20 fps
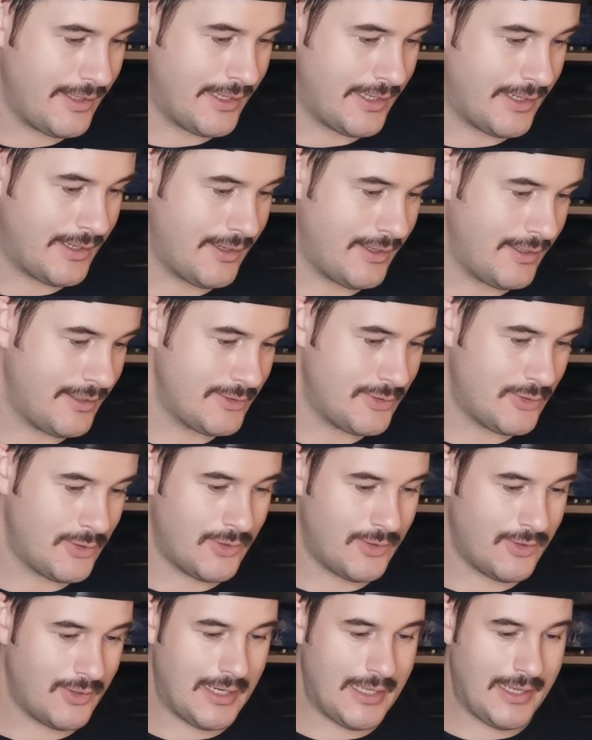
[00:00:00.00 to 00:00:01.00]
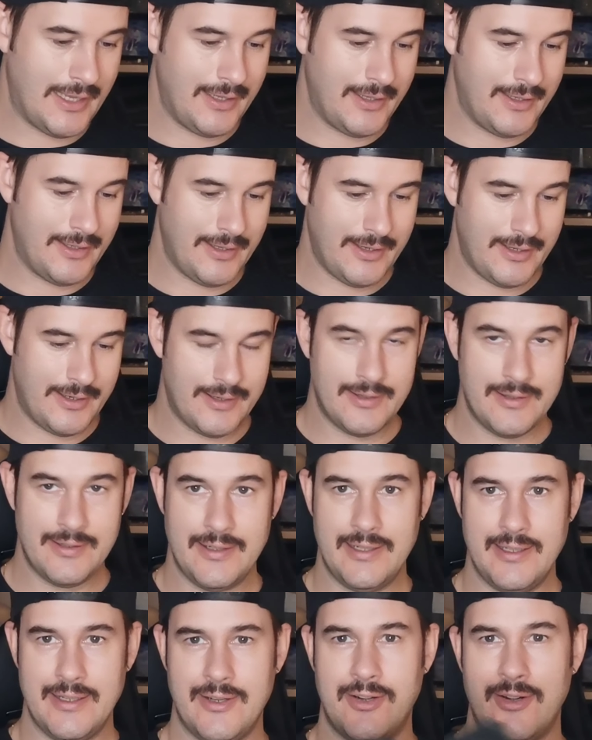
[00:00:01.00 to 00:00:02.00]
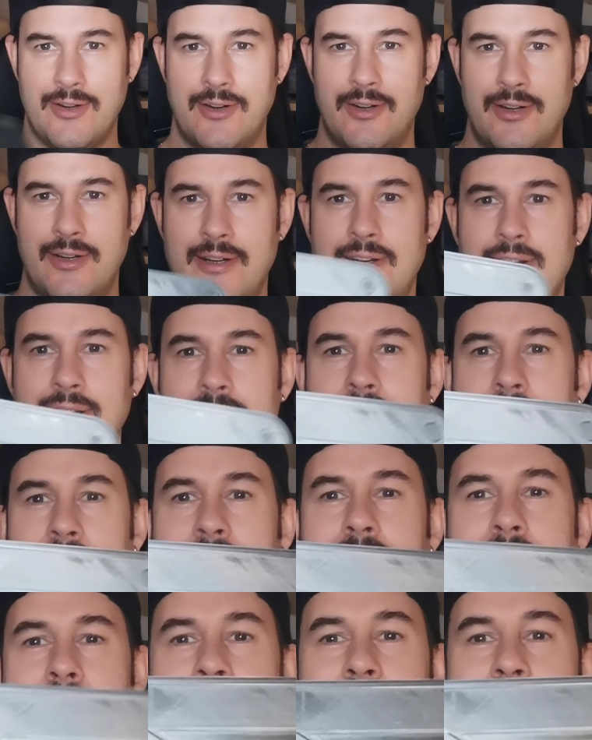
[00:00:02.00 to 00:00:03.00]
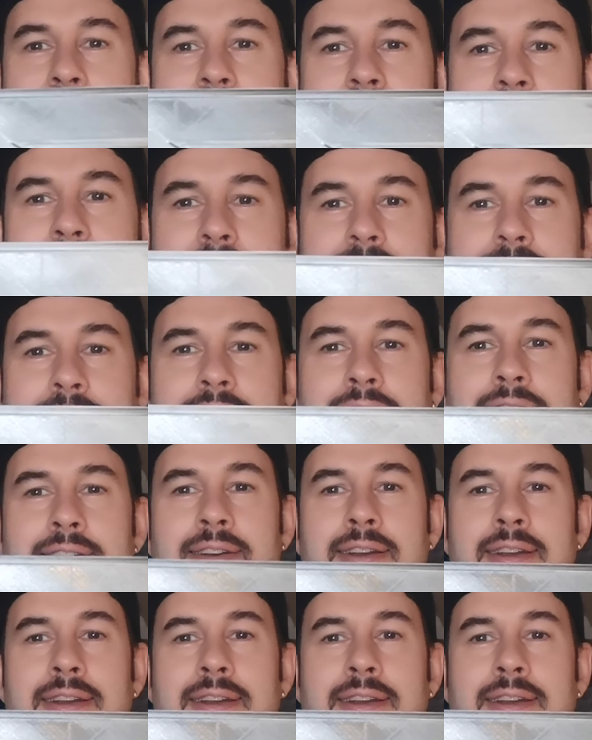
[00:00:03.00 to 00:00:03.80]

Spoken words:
that I saw laying here are these.